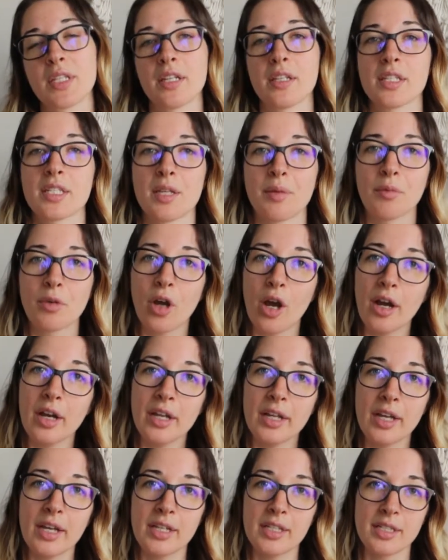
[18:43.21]
and some
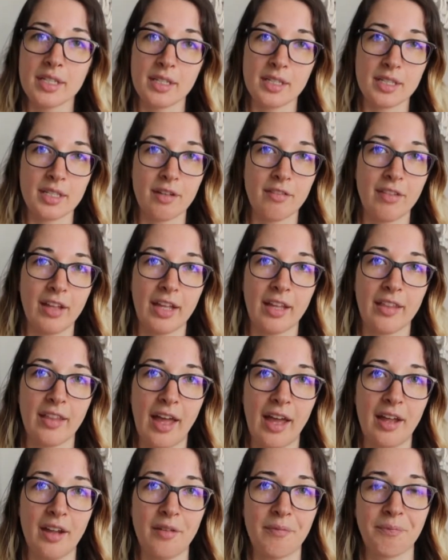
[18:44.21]
cardigans and stuff like
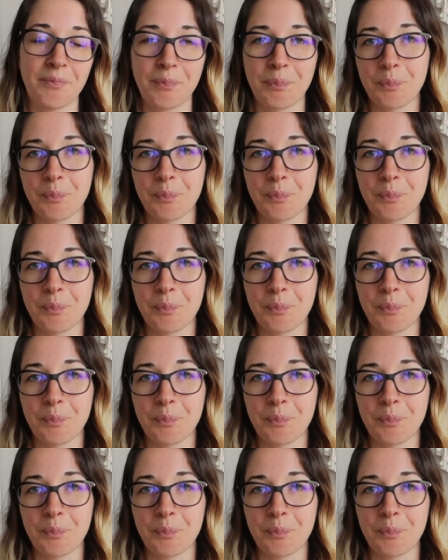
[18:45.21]
that.